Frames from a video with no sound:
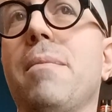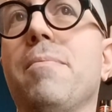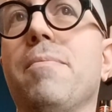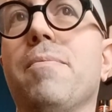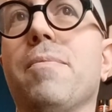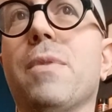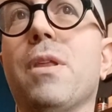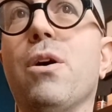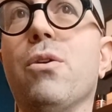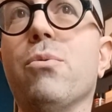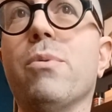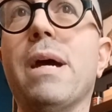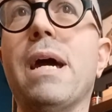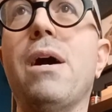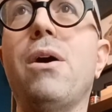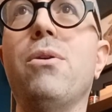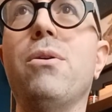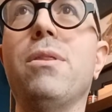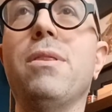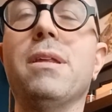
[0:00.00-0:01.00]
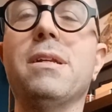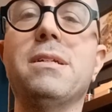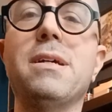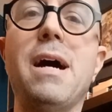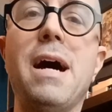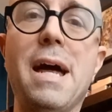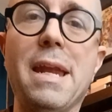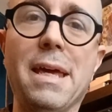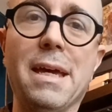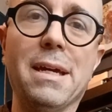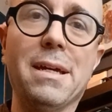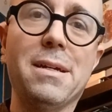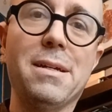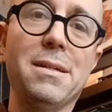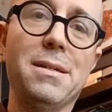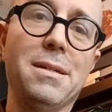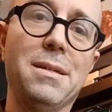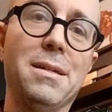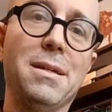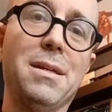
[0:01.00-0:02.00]
around the tonic
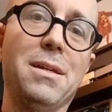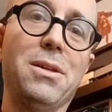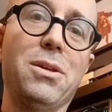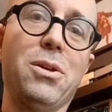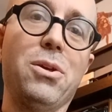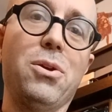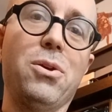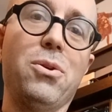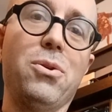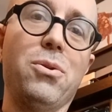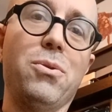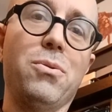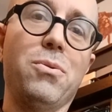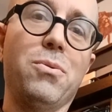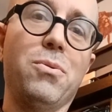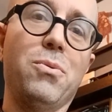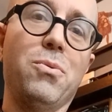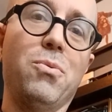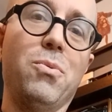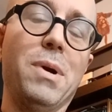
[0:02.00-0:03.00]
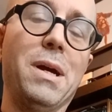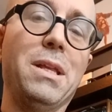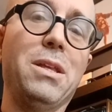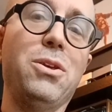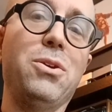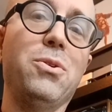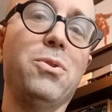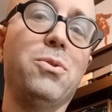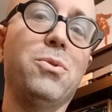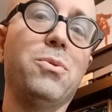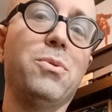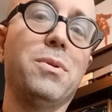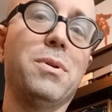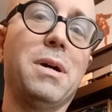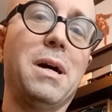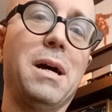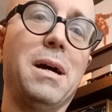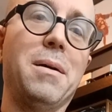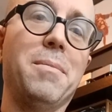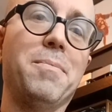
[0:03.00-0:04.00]
when you
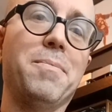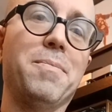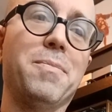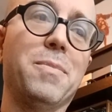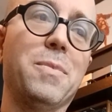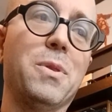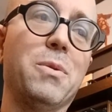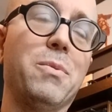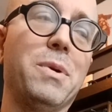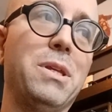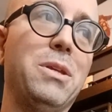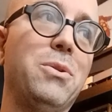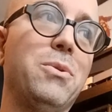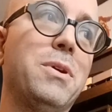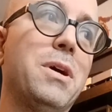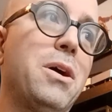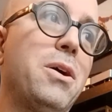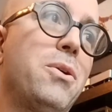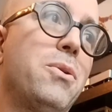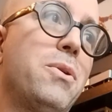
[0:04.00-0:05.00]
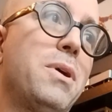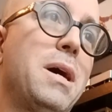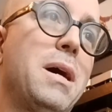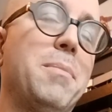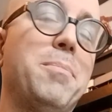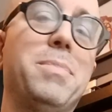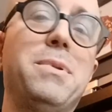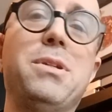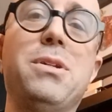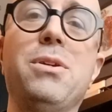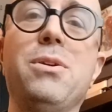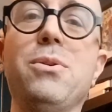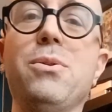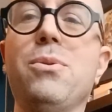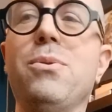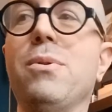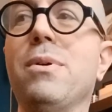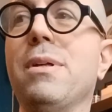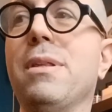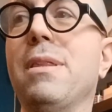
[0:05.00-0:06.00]
go up to
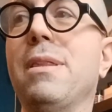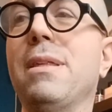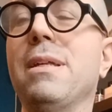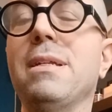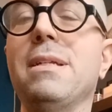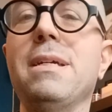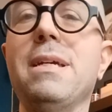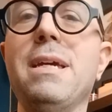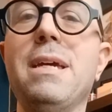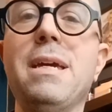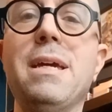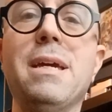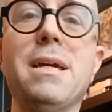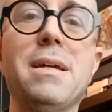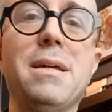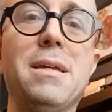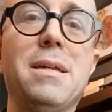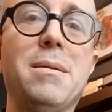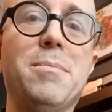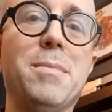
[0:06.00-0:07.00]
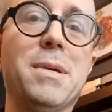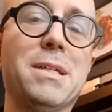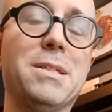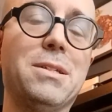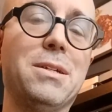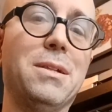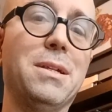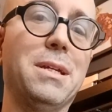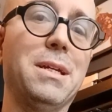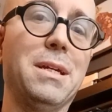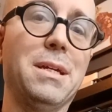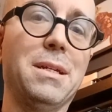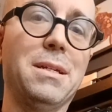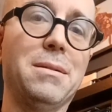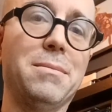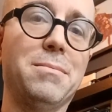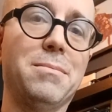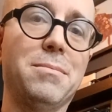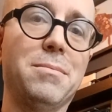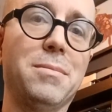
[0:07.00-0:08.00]
the D mixolydian.
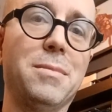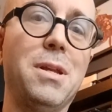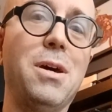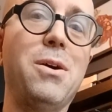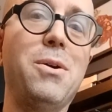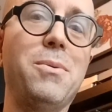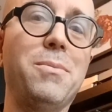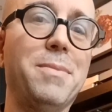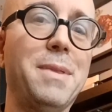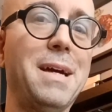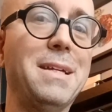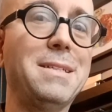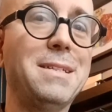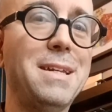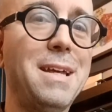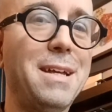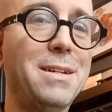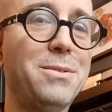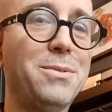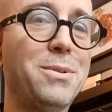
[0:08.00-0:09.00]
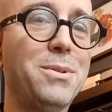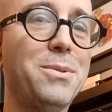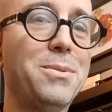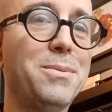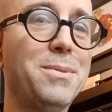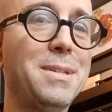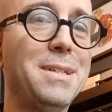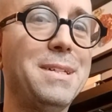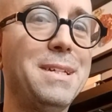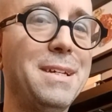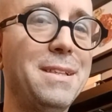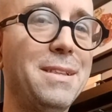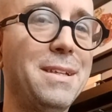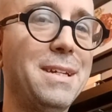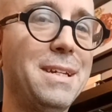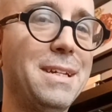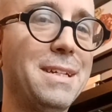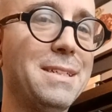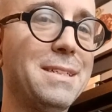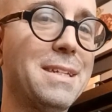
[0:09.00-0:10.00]
No, that's not true. The D
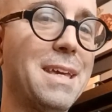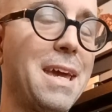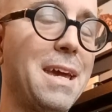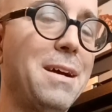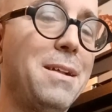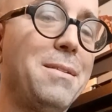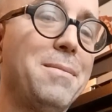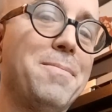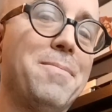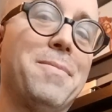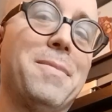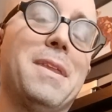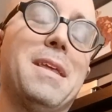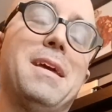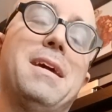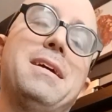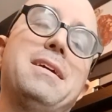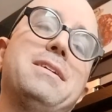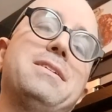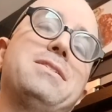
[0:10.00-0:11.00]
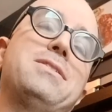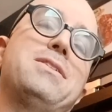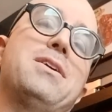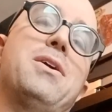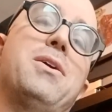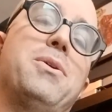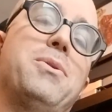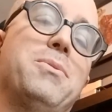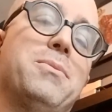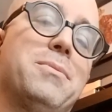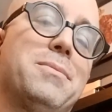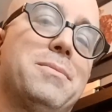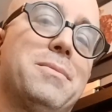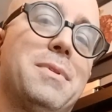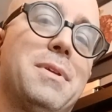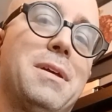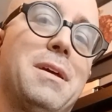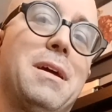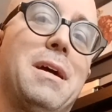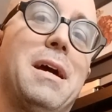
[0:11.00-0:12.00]
Lydian scale. So
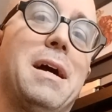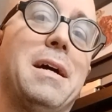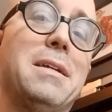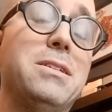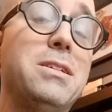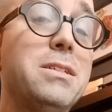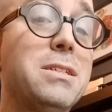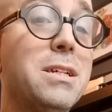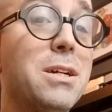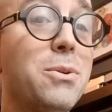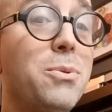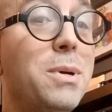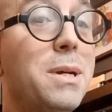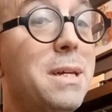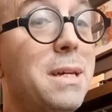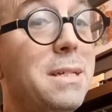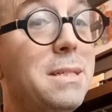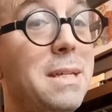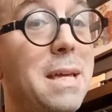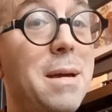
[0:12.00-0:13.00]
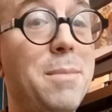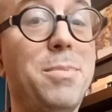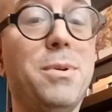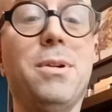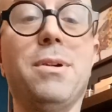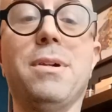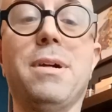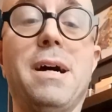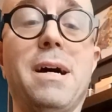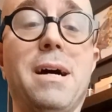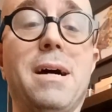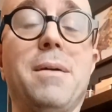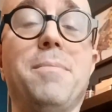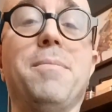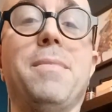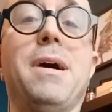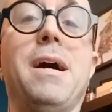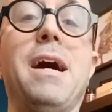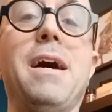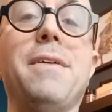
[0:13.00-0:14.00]
just a quick example,
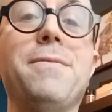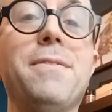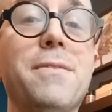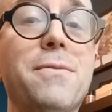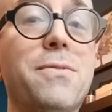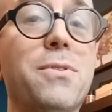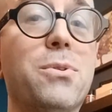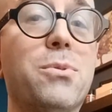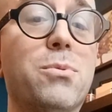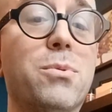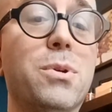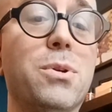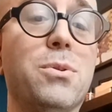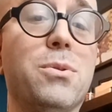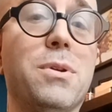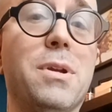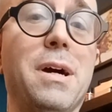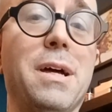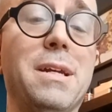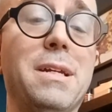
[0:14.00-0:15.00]
off of the root on D